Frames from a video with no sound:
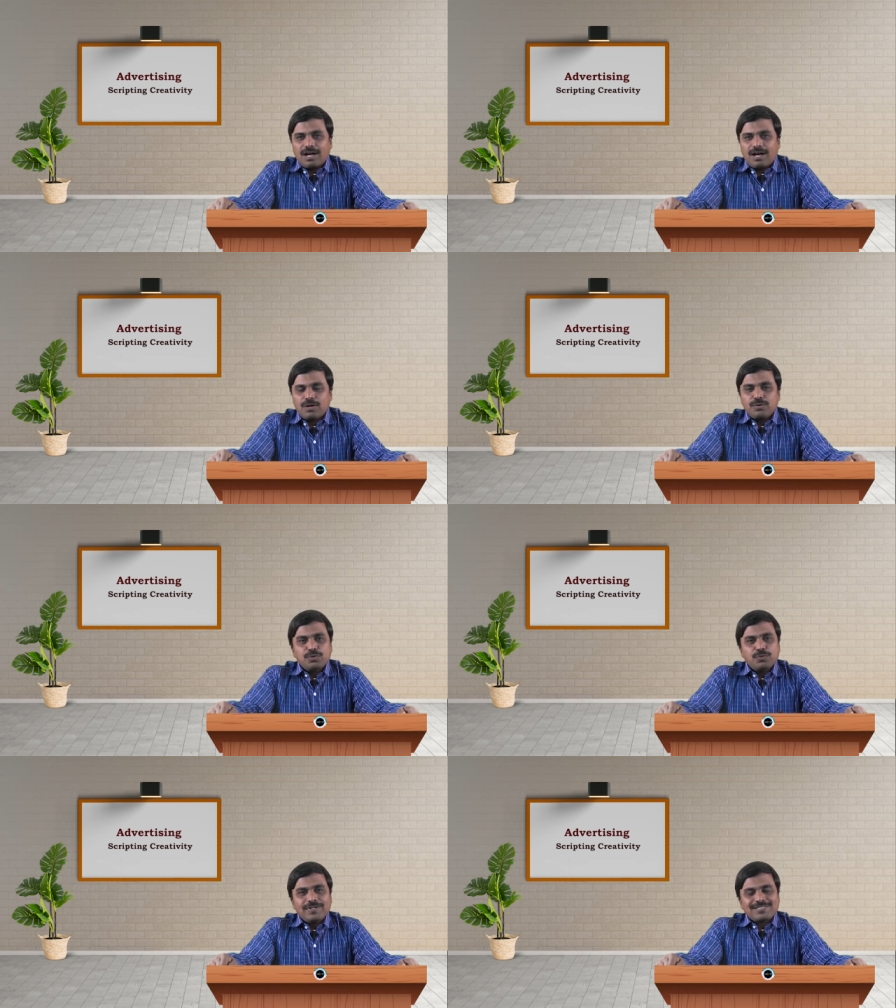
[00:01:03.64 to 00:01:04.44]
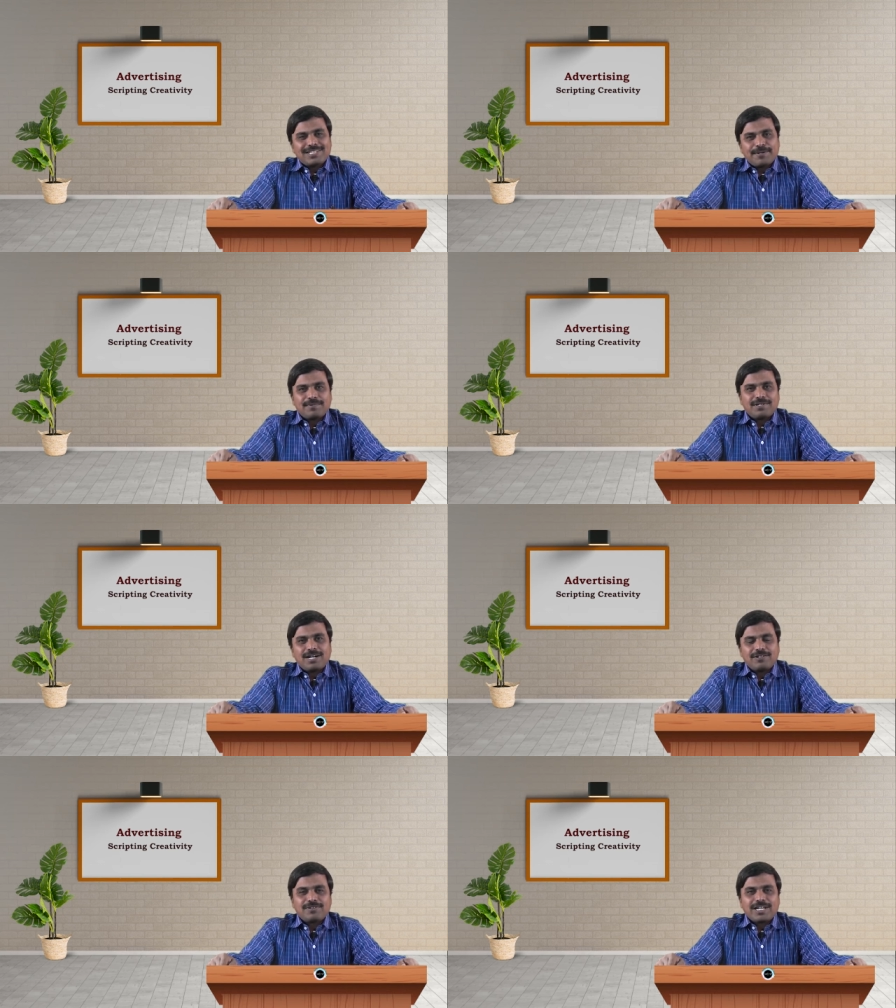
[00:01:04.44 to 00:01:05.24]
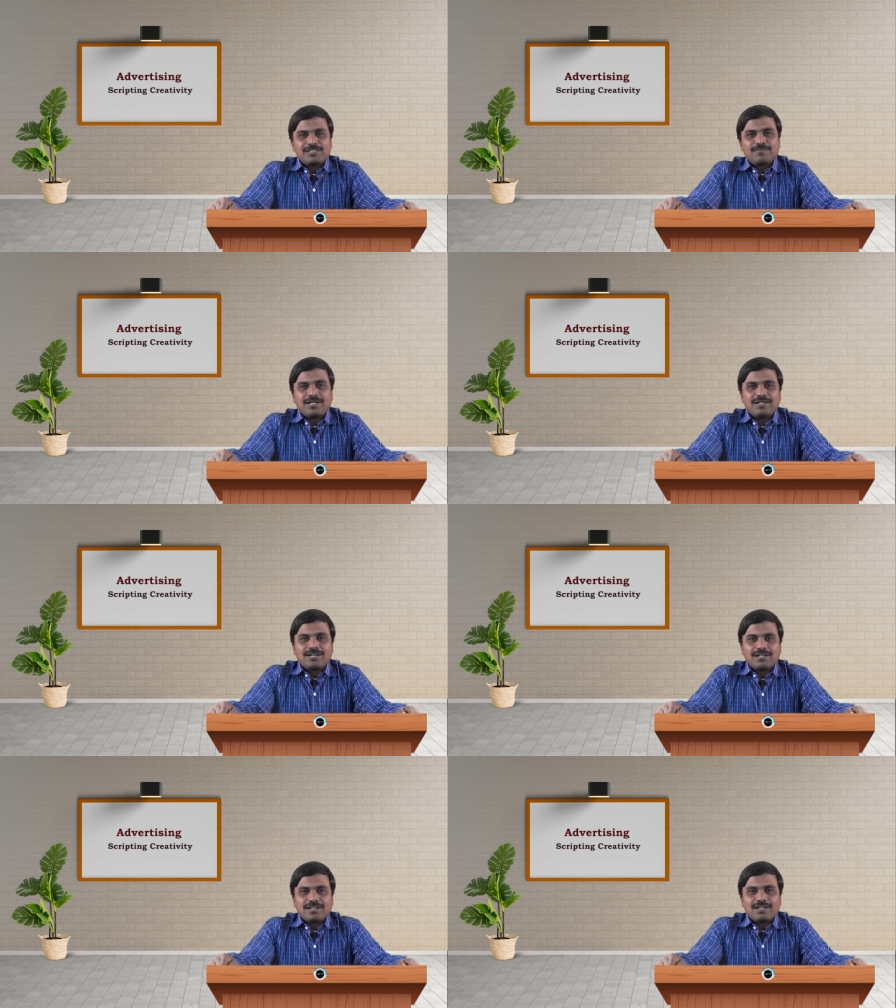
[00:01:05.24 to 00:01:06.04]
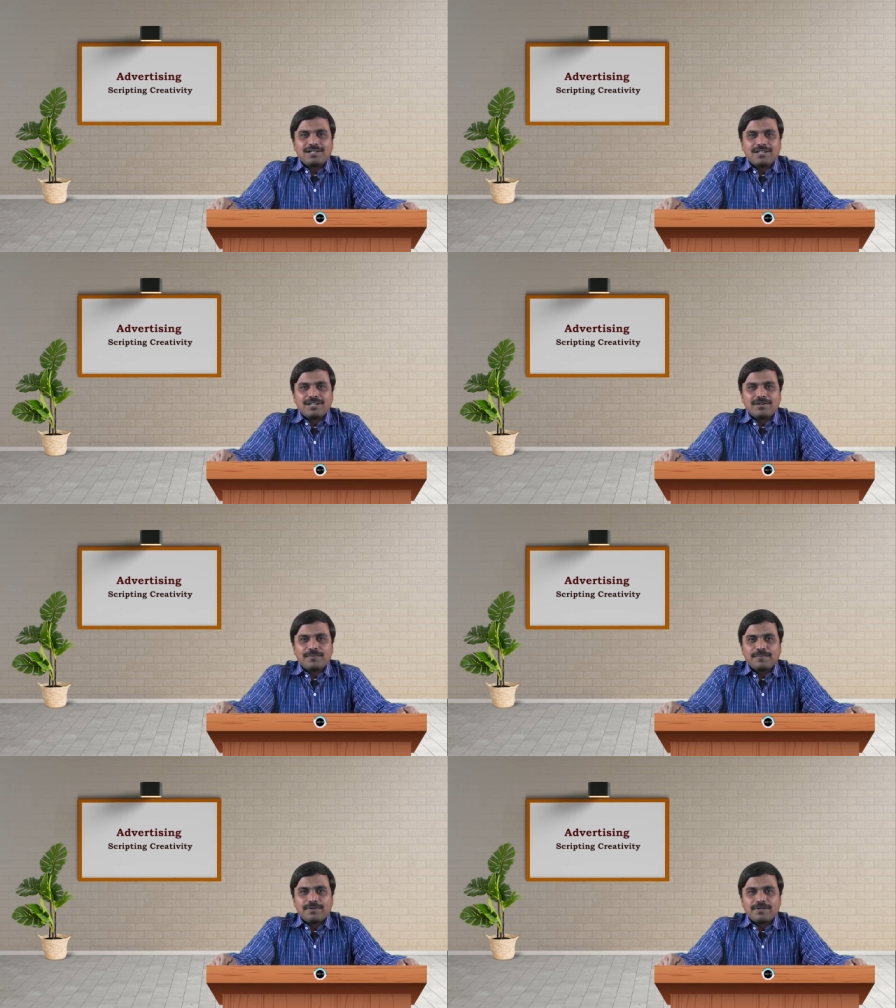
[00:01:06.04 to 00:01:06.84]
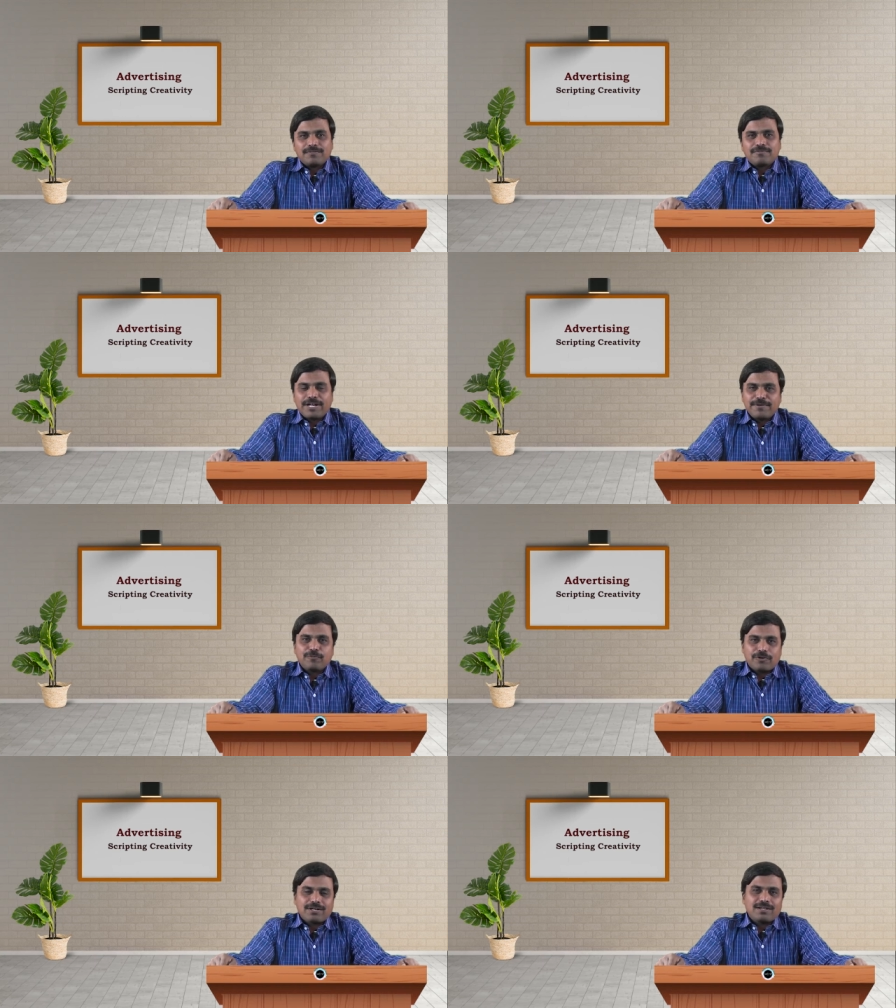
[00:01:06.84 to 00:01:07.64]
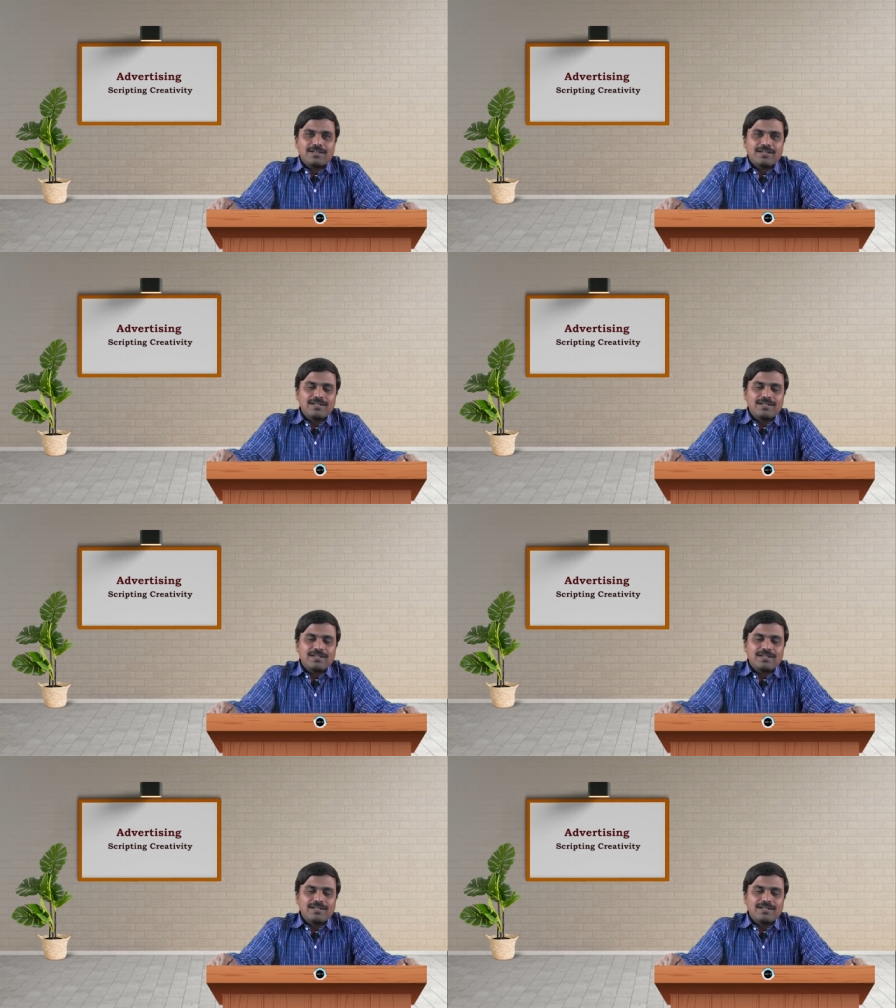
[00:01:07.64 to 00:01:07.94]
How do we script advertisement framework?